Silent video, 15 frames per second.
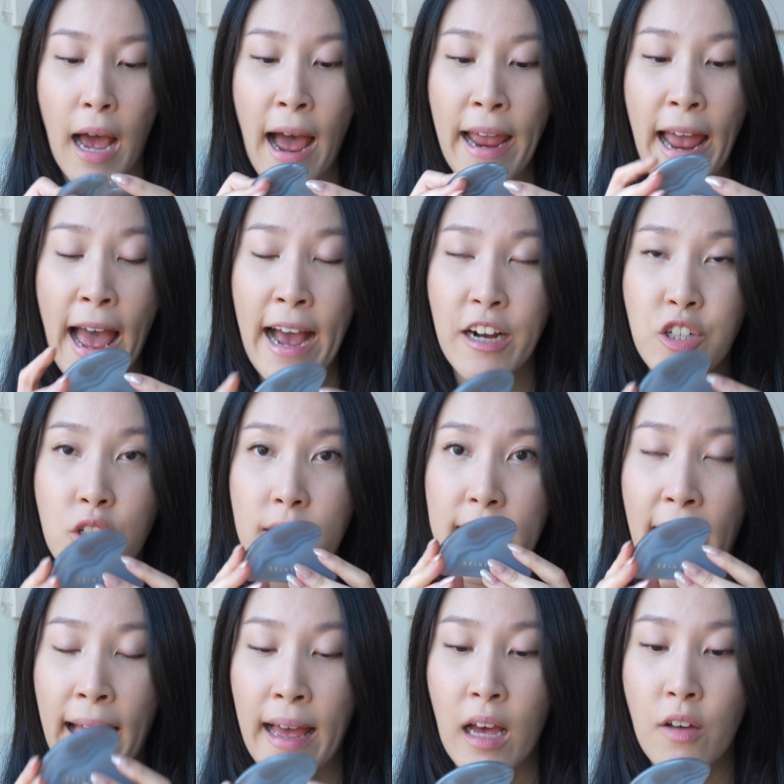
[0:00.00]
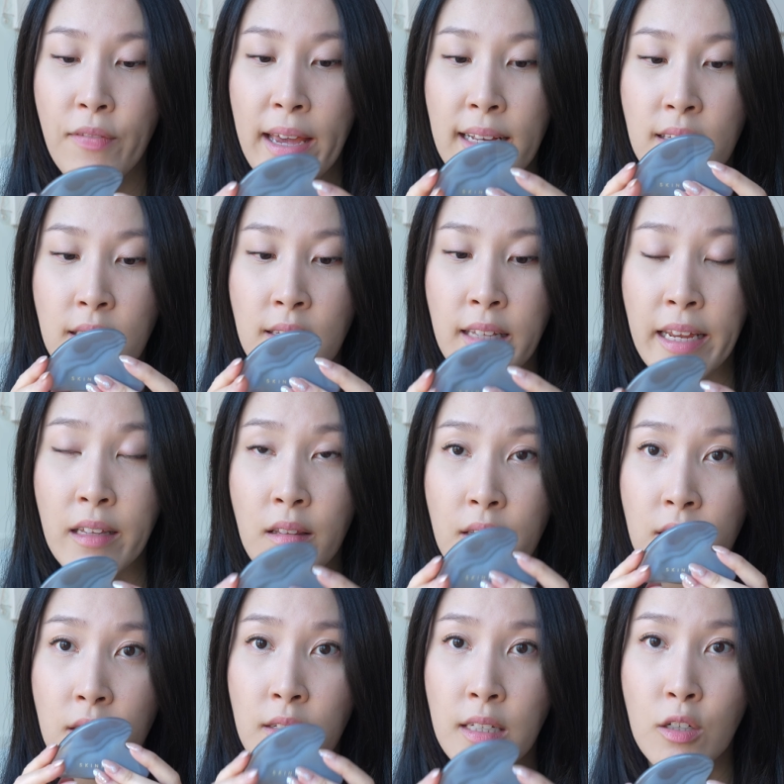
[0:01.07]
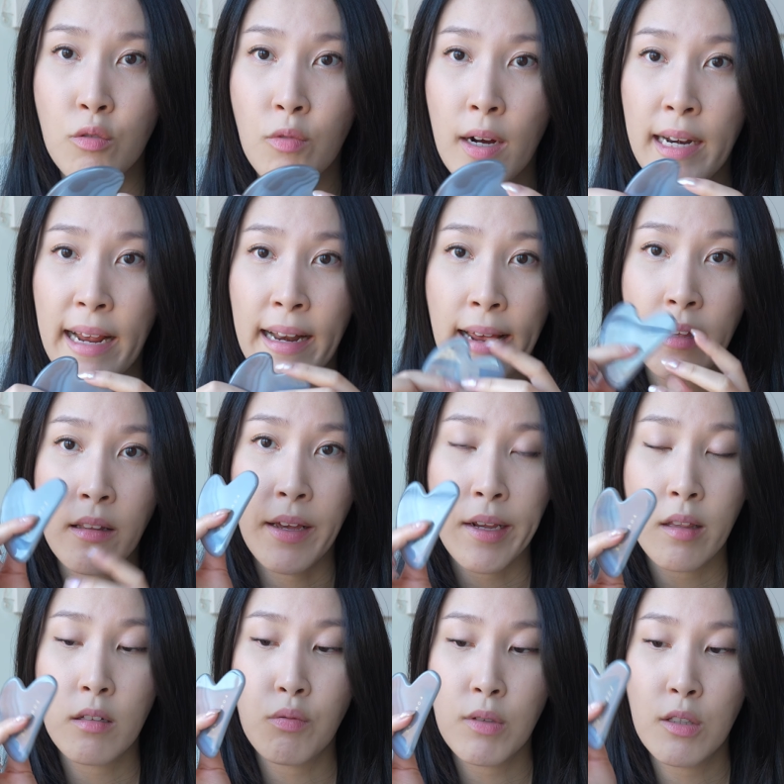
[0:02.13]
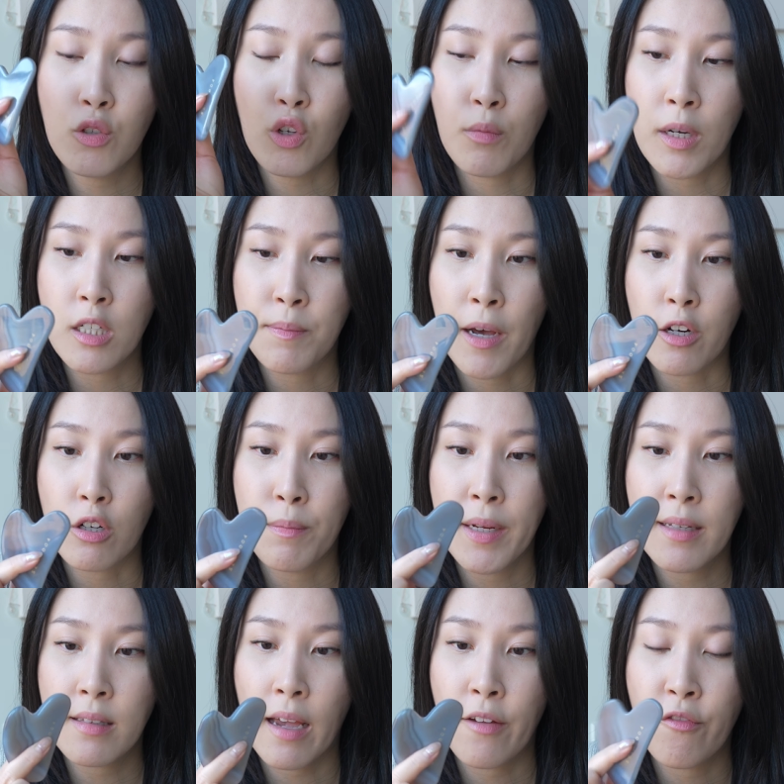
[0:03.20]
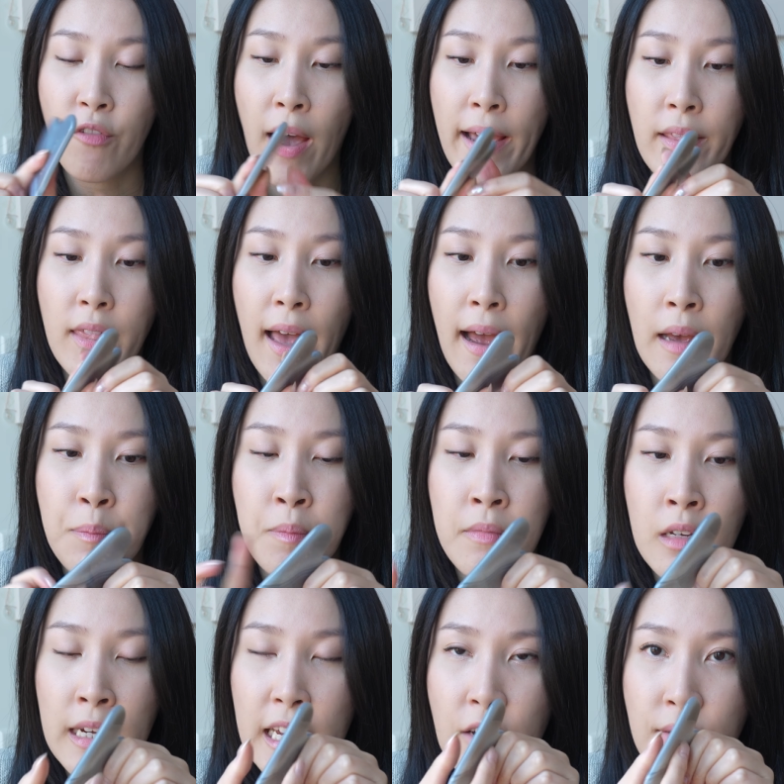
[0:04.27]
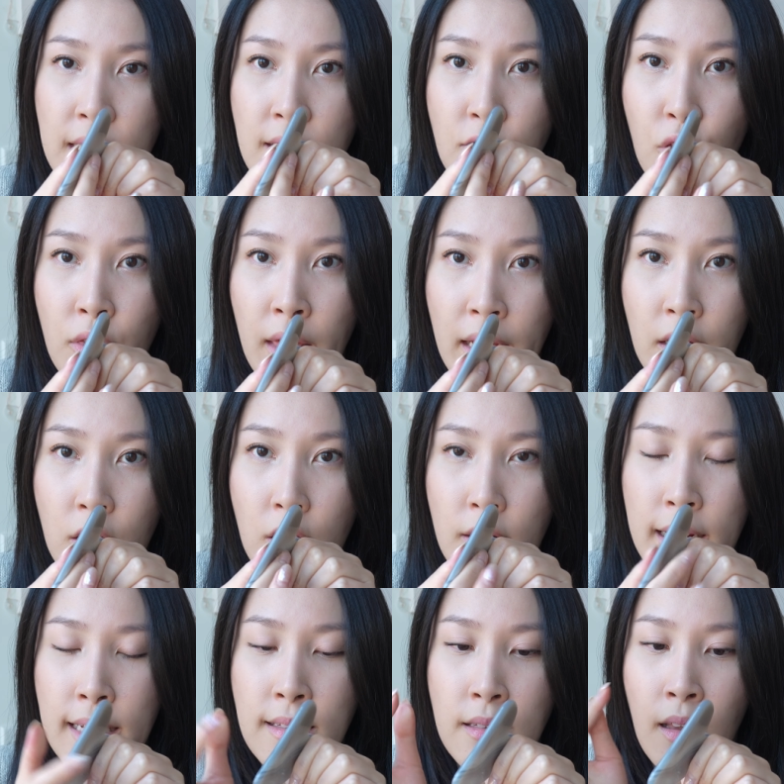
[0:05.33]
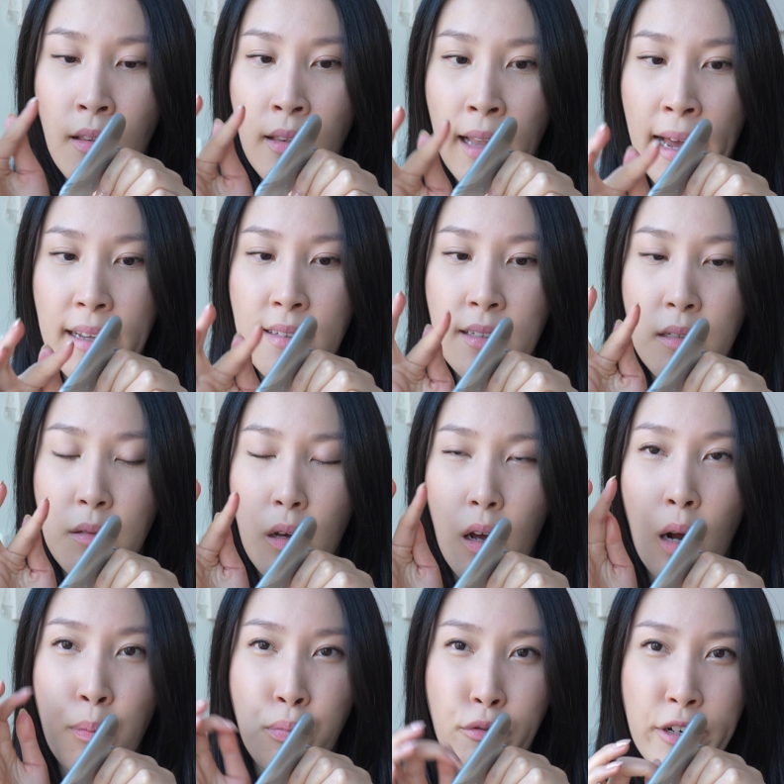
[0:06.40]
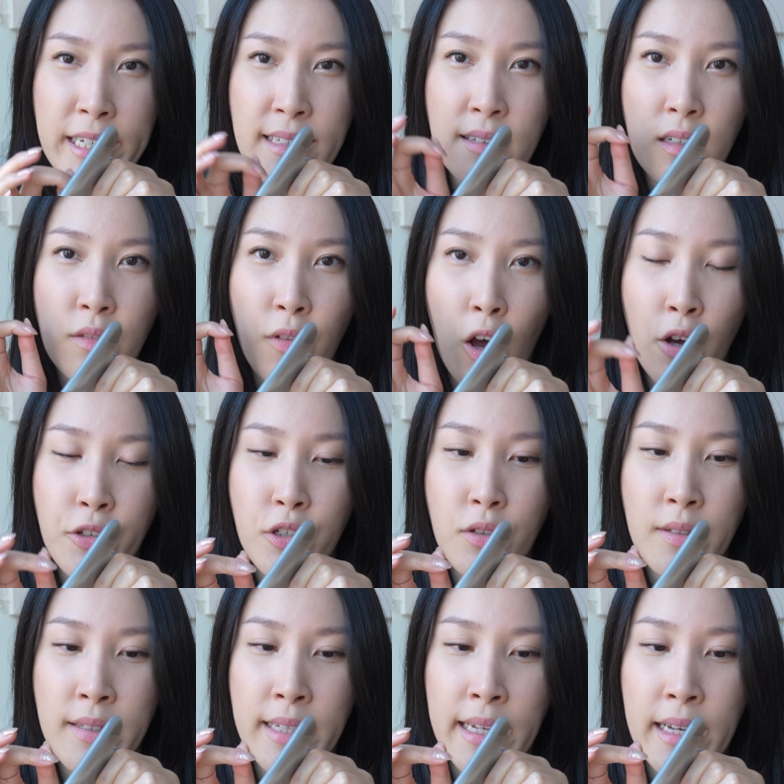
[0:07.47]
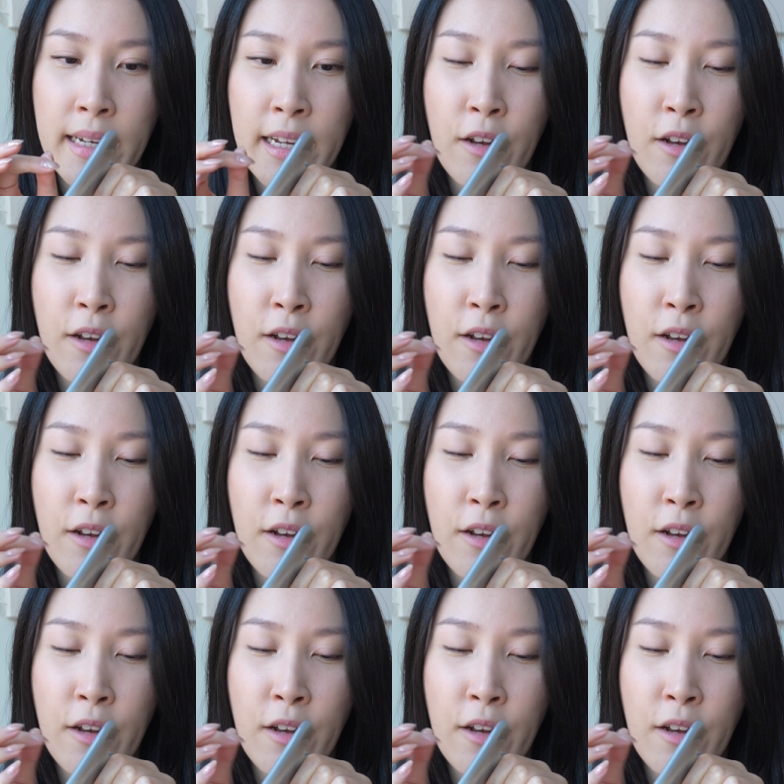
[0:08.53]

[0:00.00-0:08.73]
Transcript: I actually have a stainless steel one, and I like this one so much better because I find that if it's thicker, it's less abrasive on your skin.